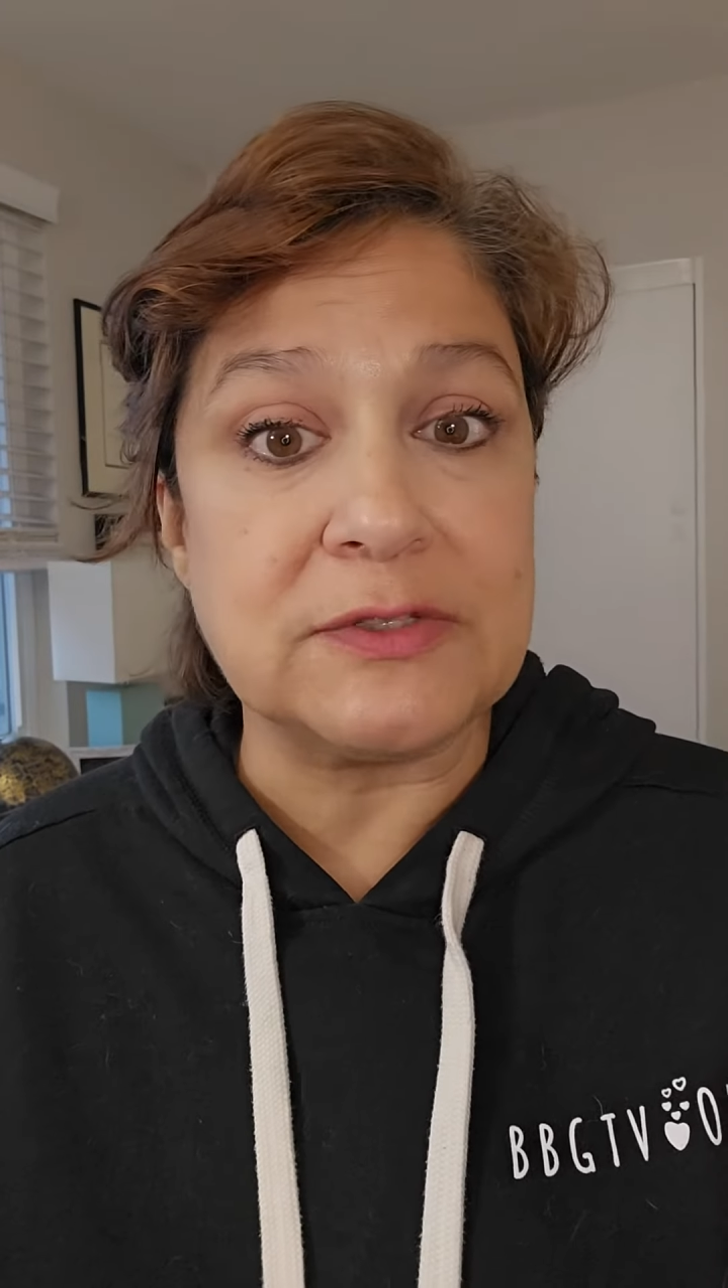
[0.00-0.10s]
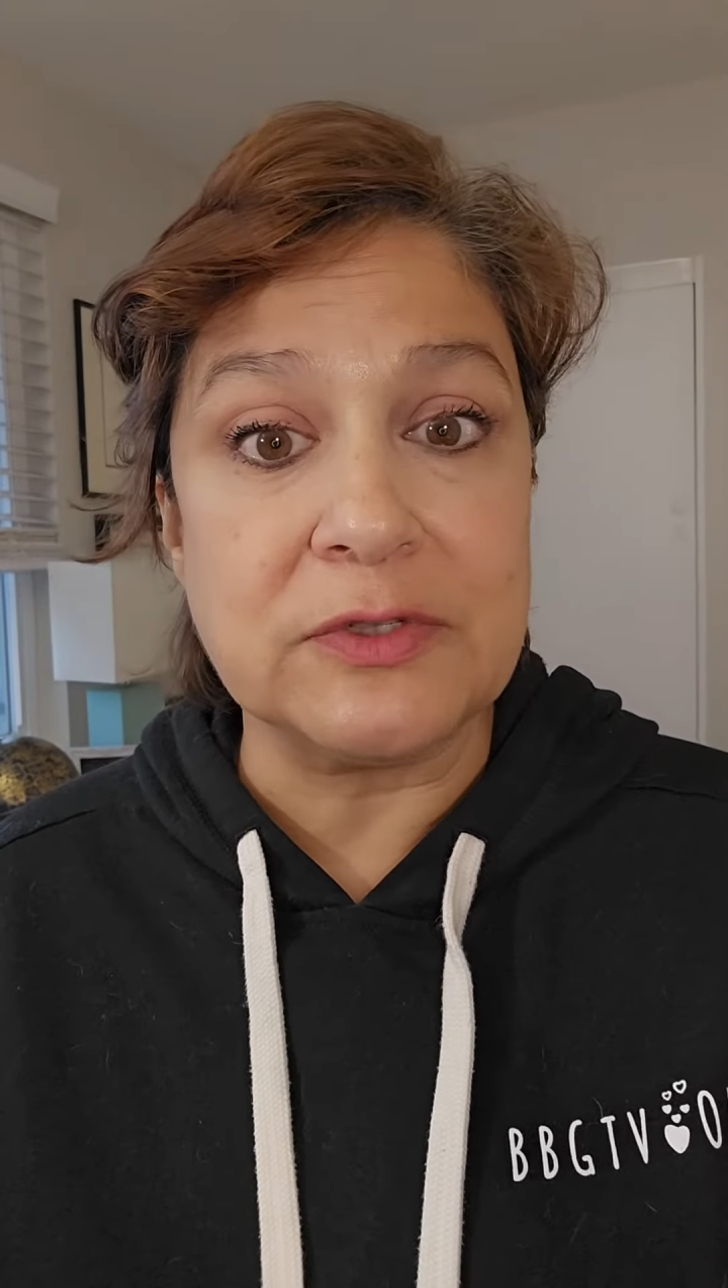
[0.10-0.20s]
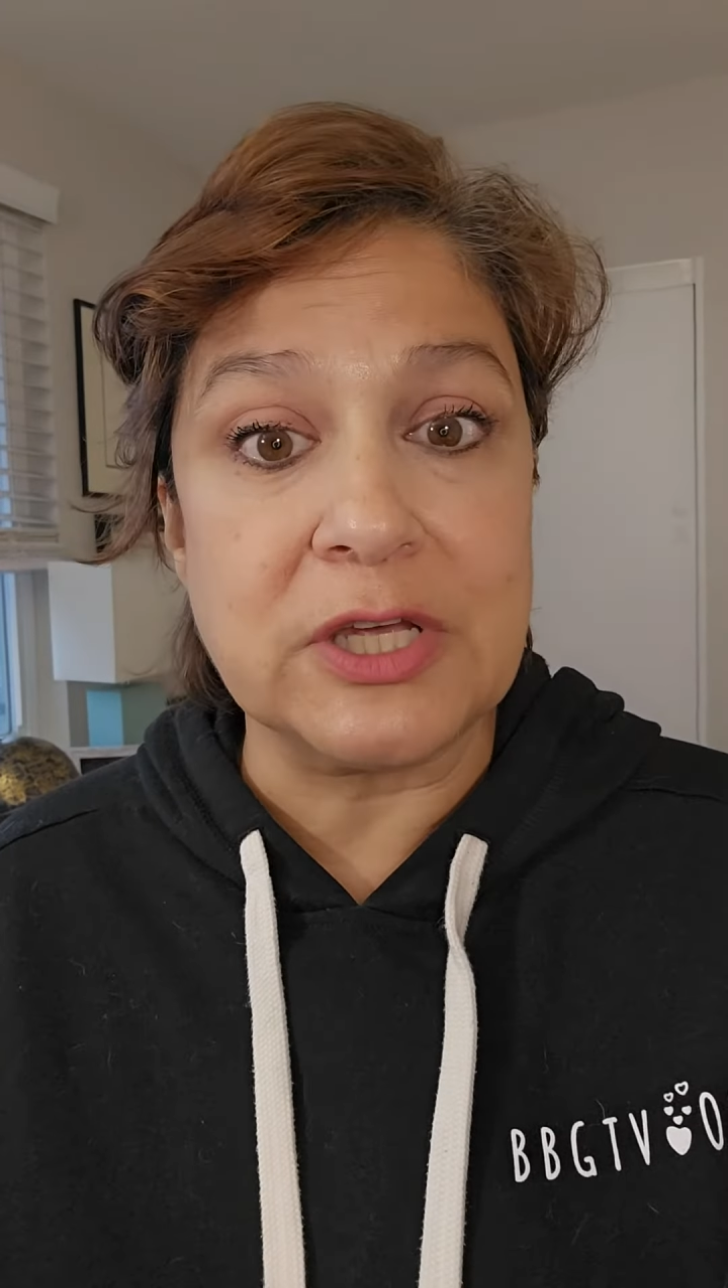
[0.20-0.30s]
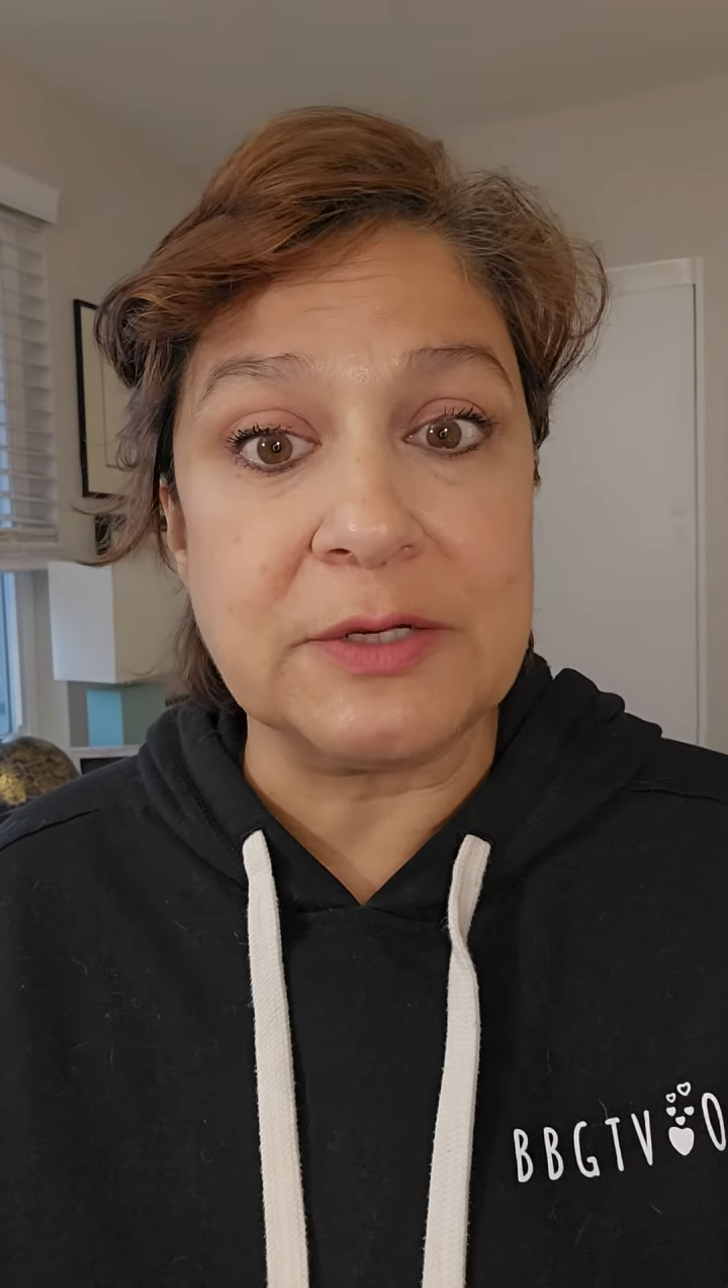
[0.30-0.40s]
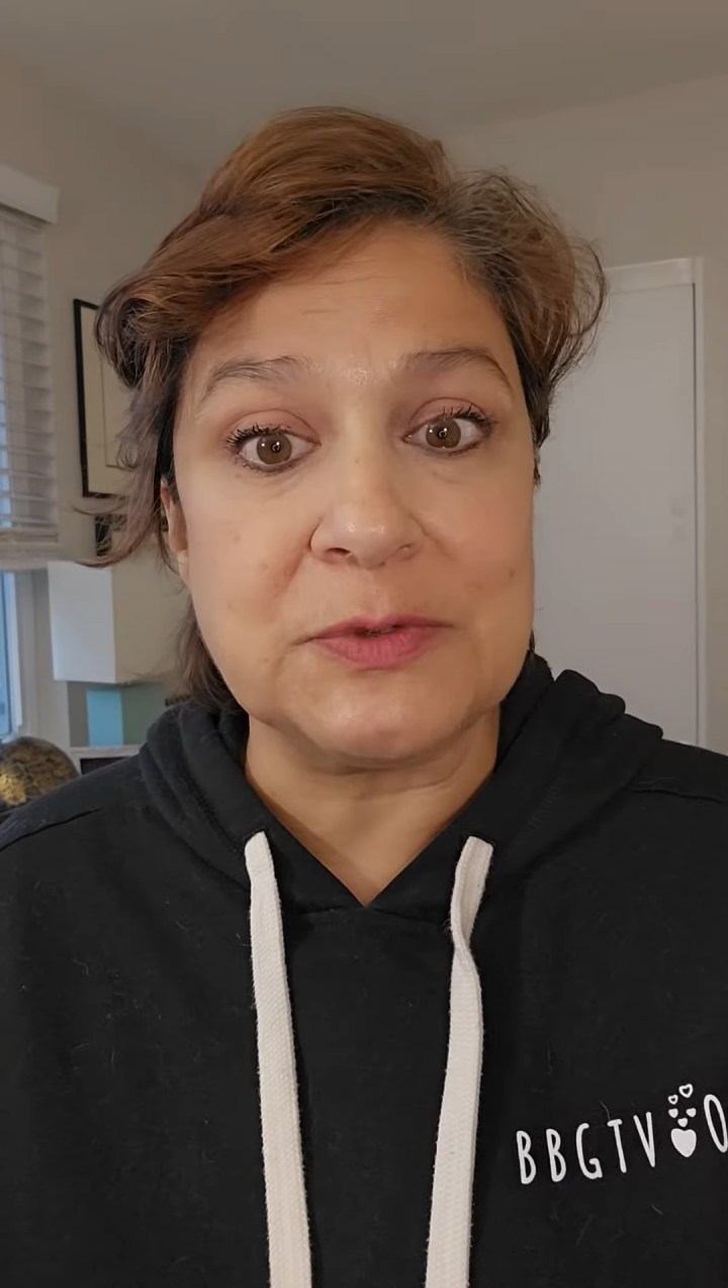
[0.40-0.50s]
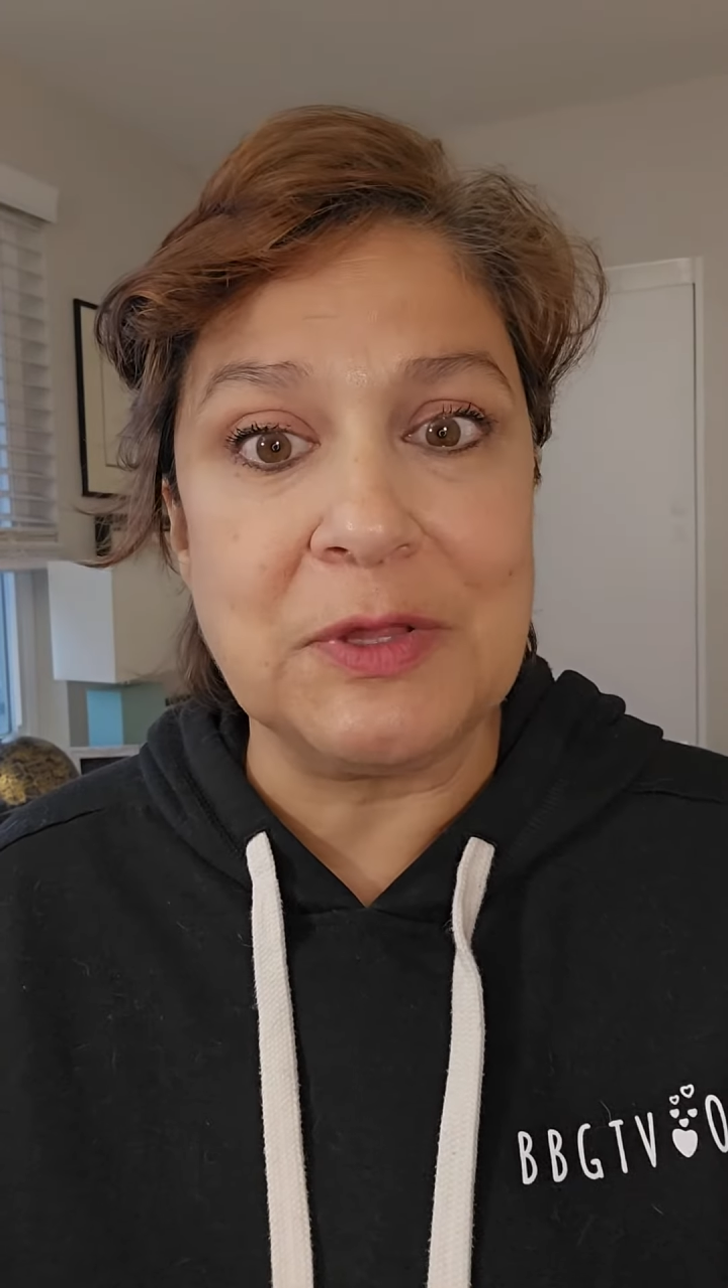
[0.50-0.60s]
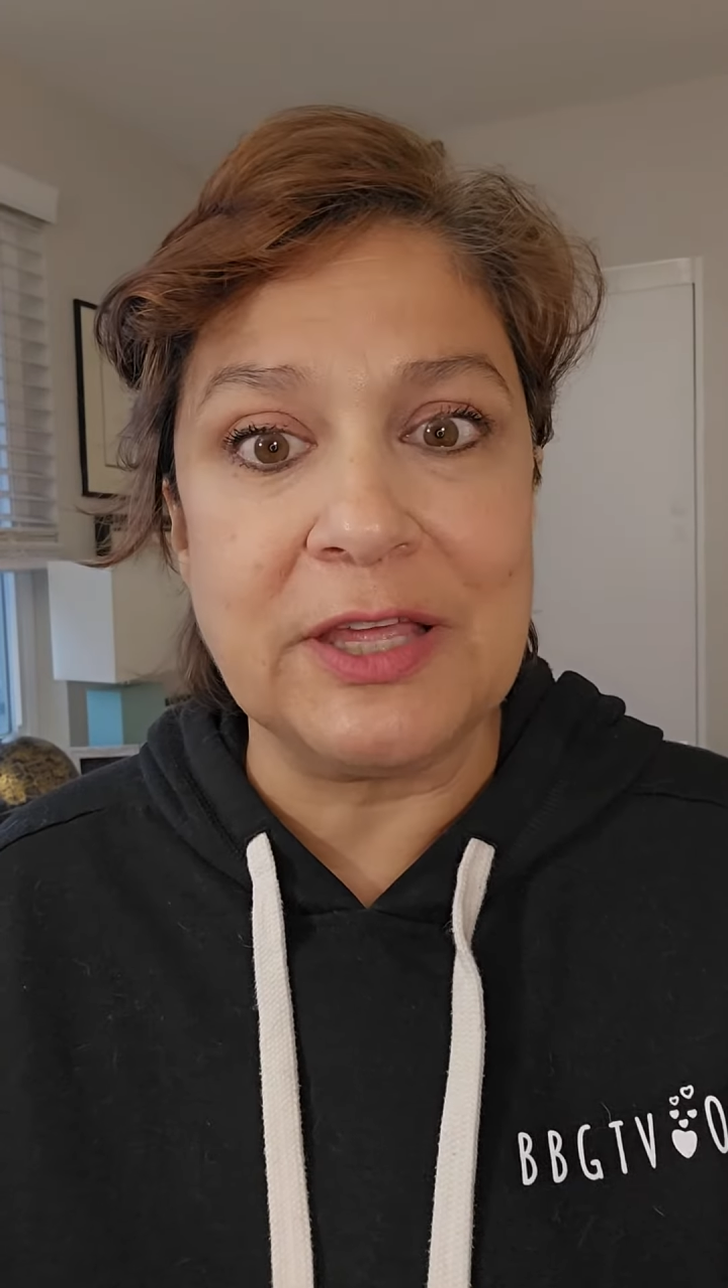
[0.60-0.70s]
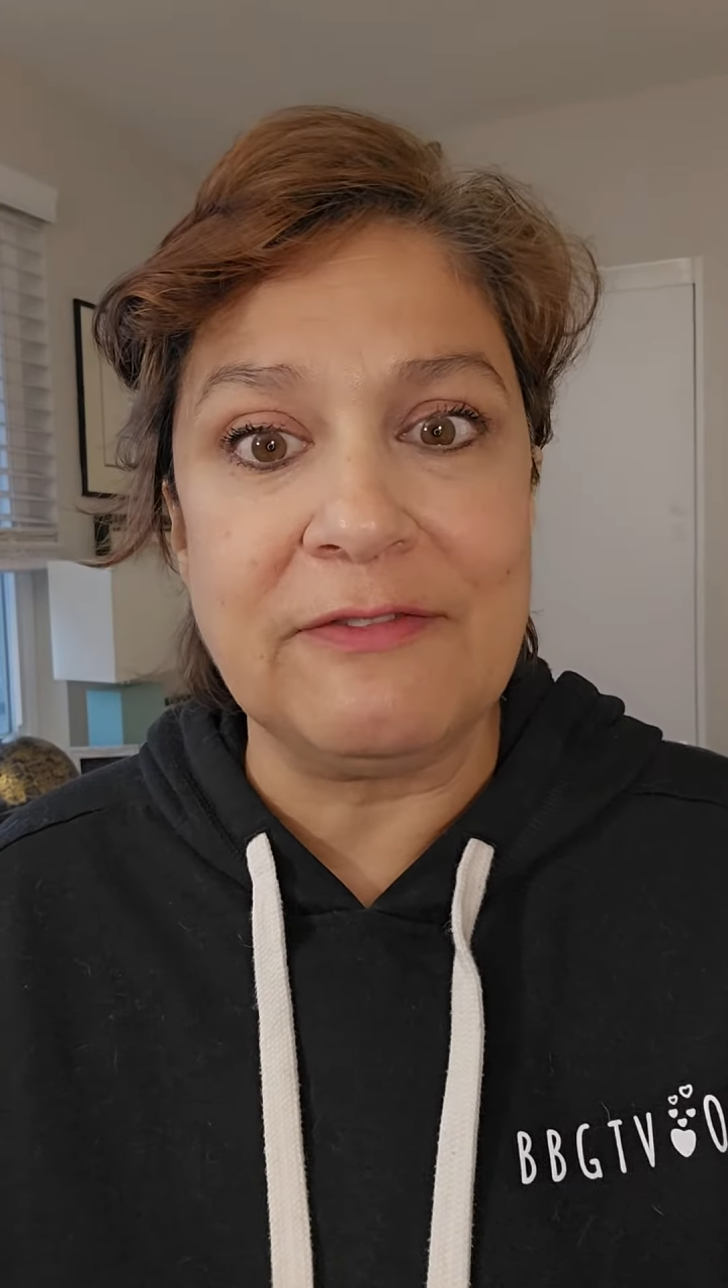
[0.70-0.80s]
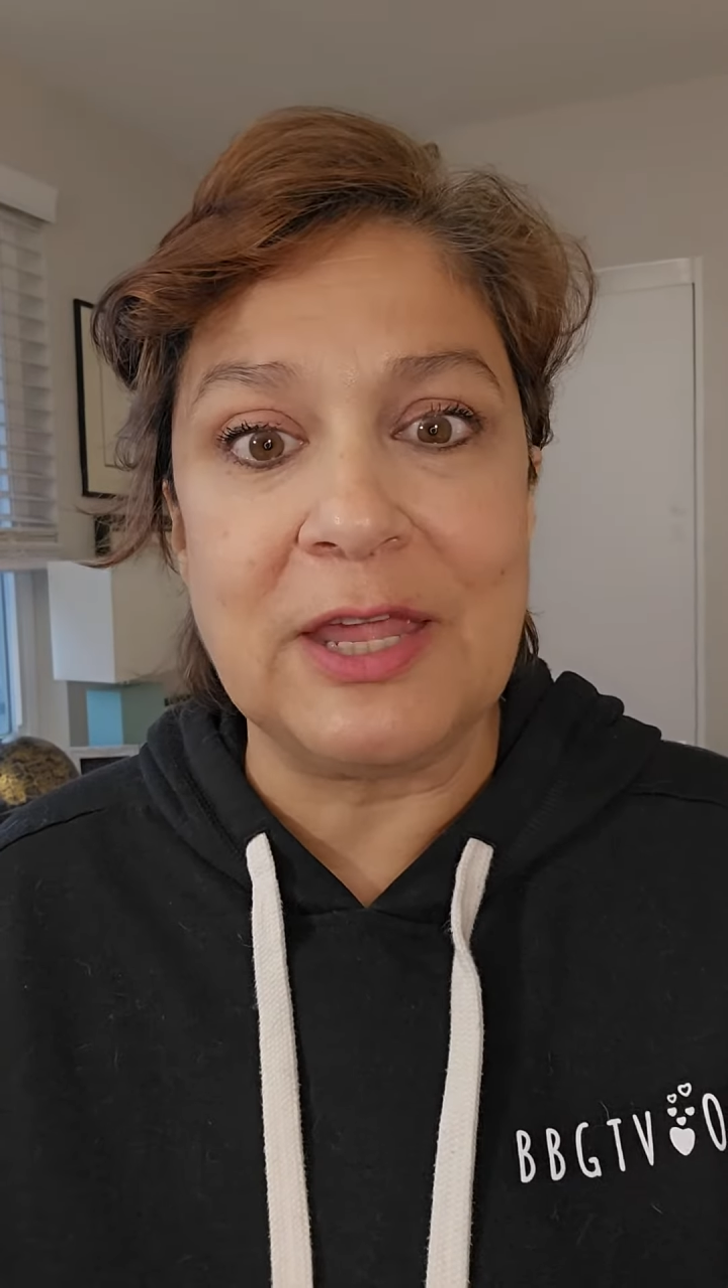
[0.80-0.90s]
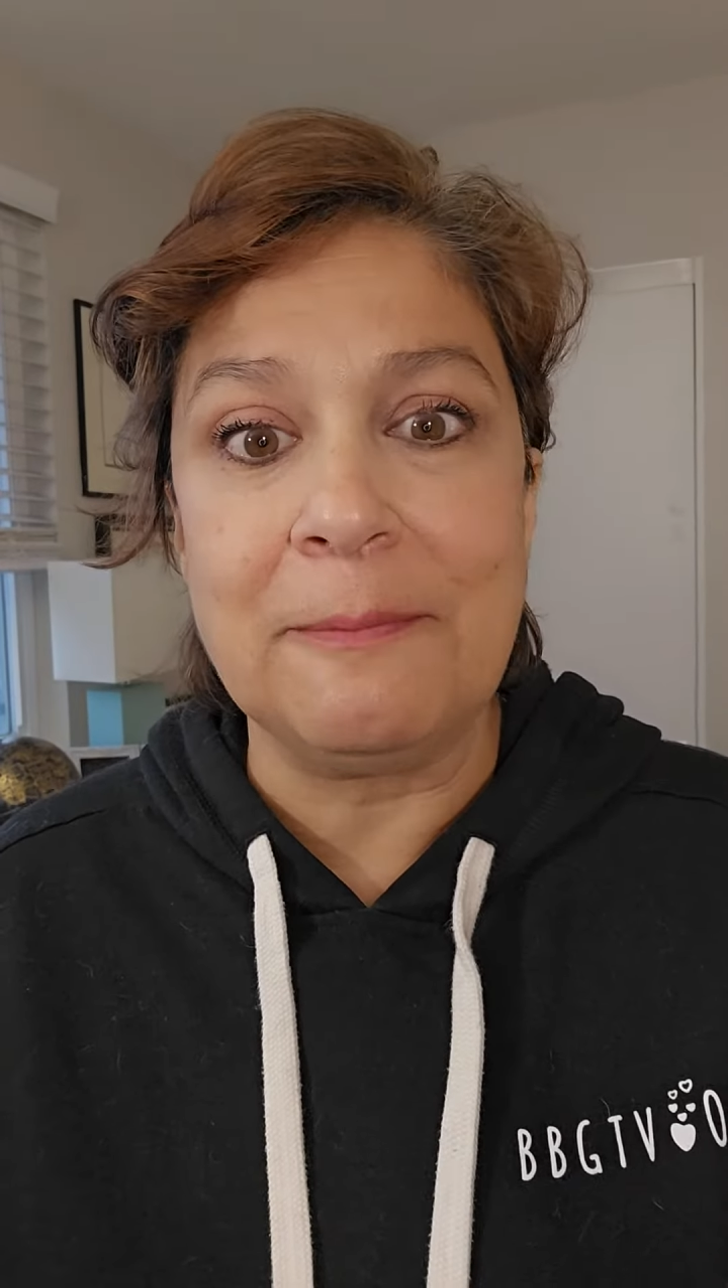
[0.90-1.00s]
times we live
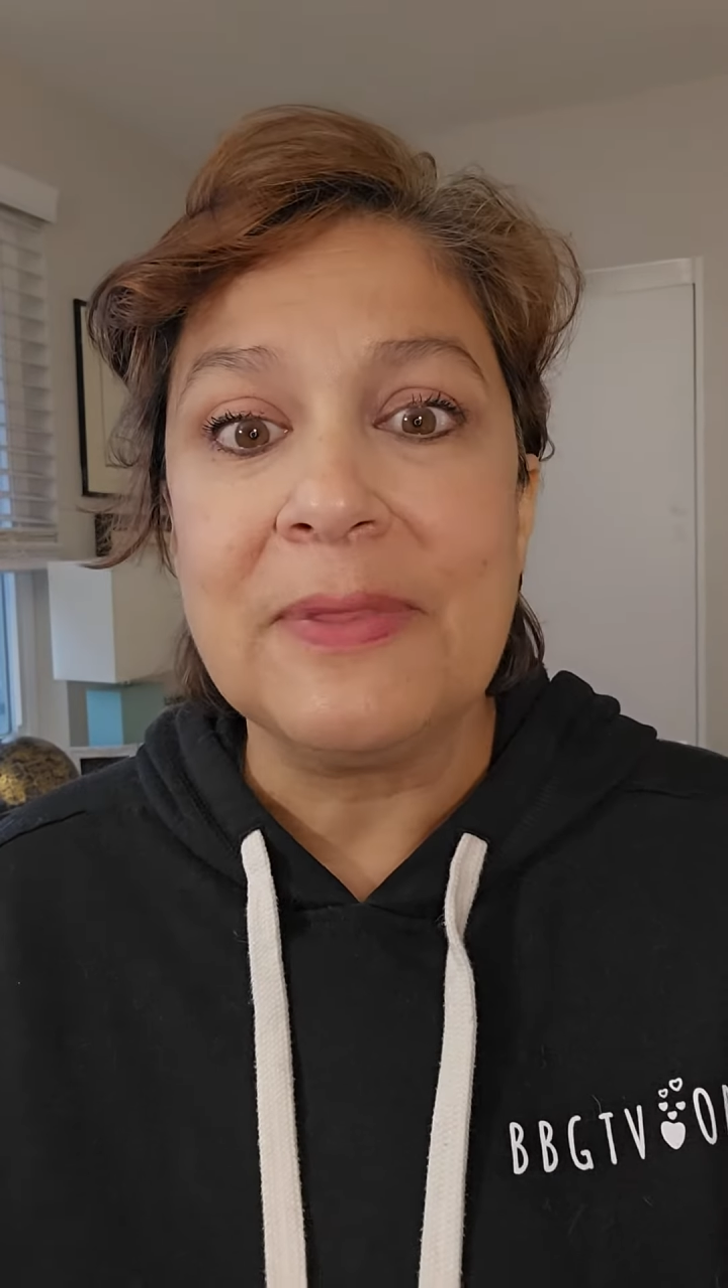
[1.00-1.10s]
in.